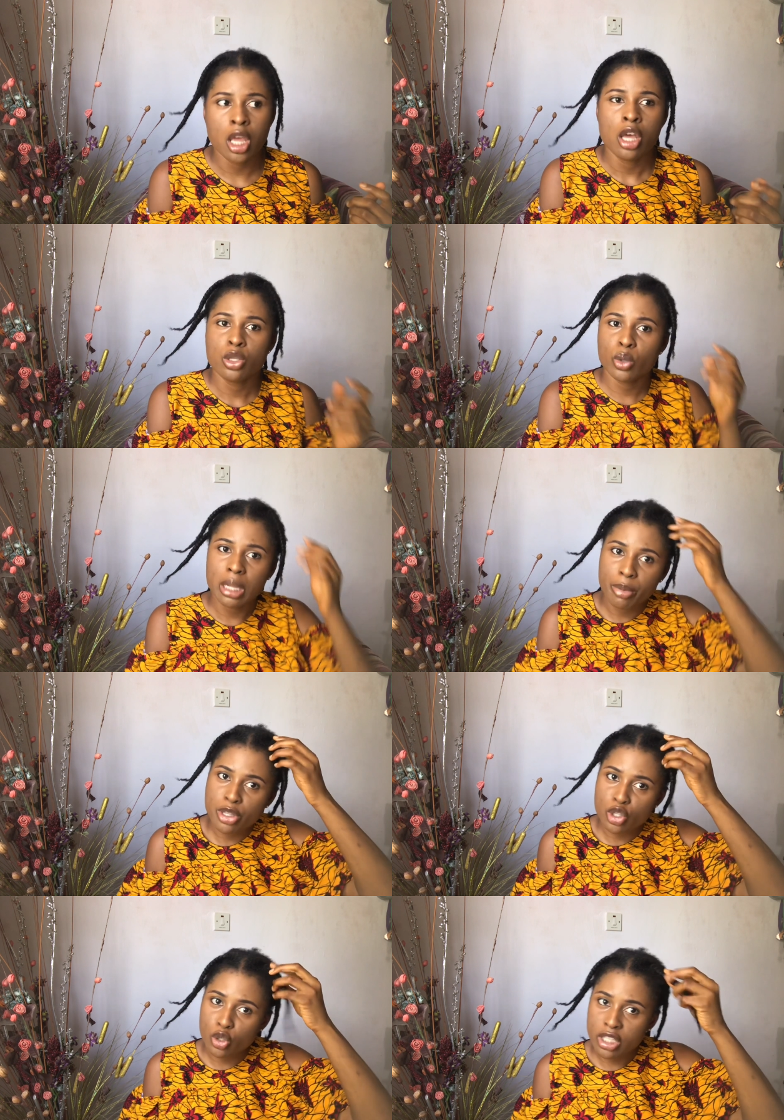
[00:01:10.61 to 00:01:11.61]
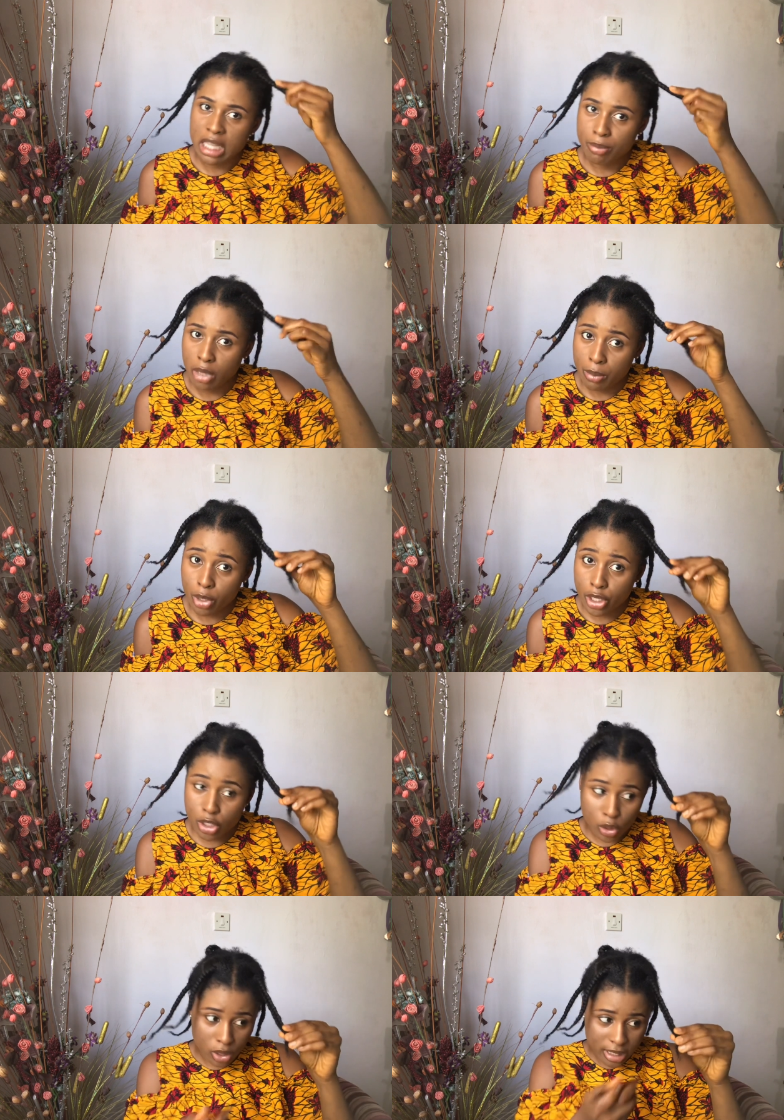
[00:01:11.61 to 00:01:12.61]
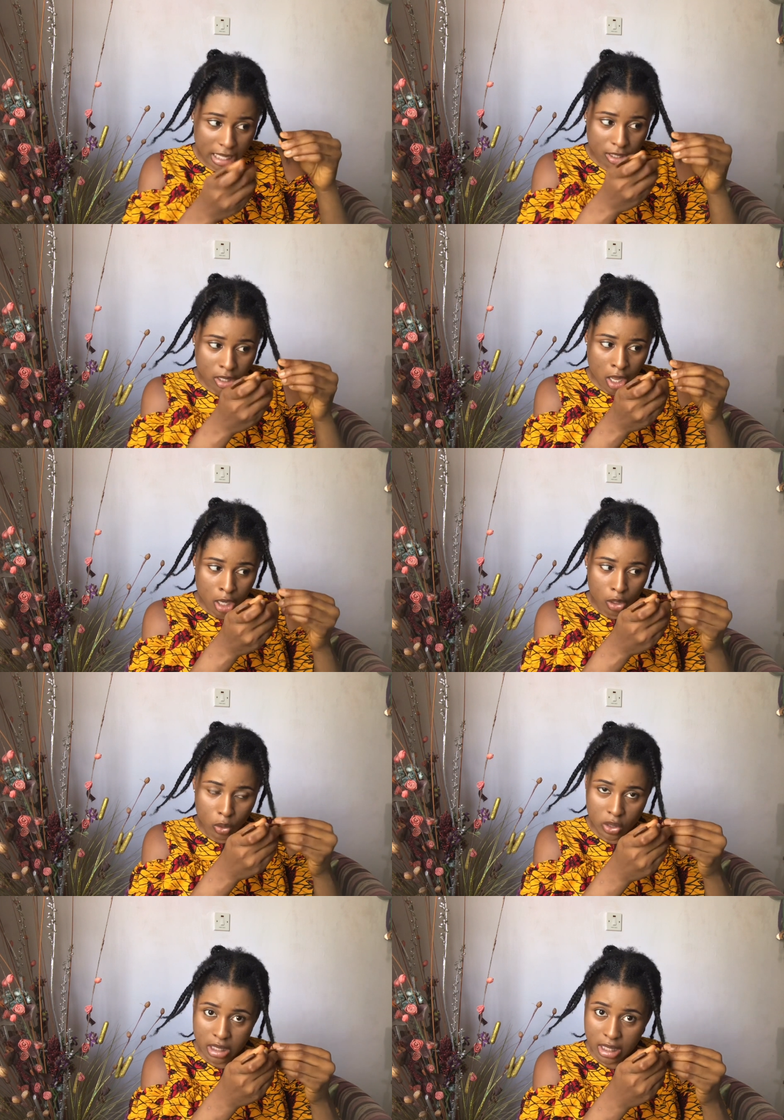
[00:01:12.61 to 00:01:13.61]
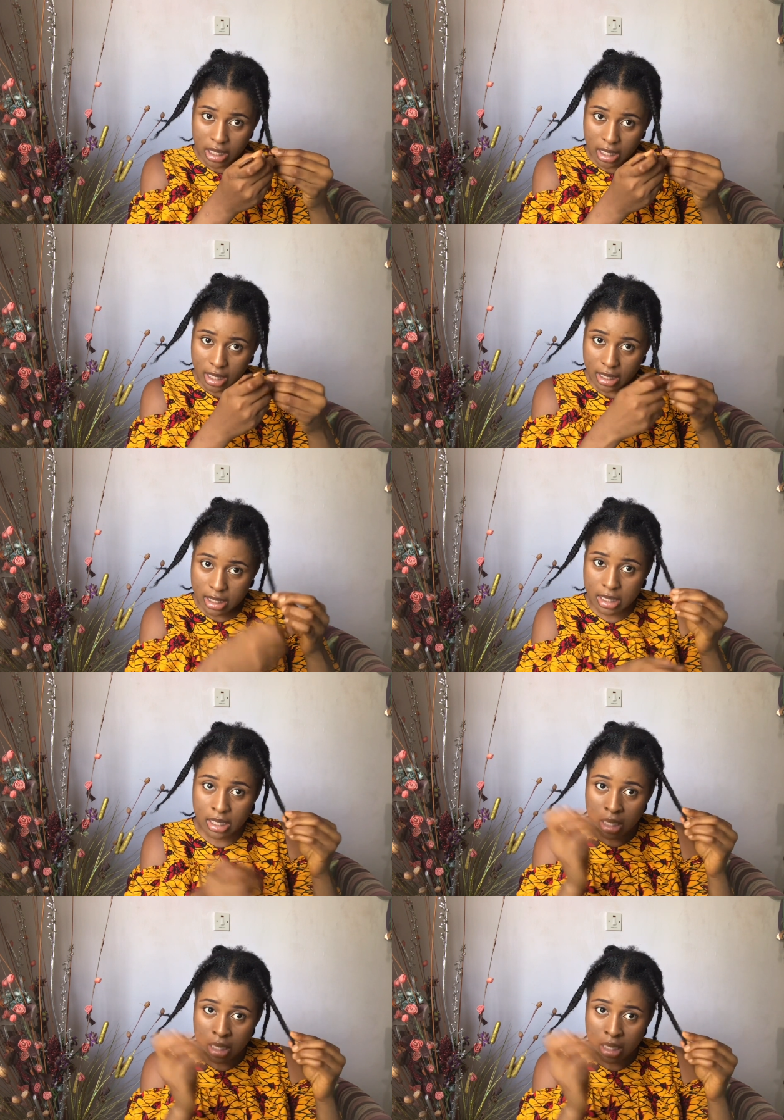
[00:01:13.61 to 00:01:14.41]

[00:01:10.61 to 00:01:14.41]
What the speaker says: So what I'm going to do is I'm going to start loosening it.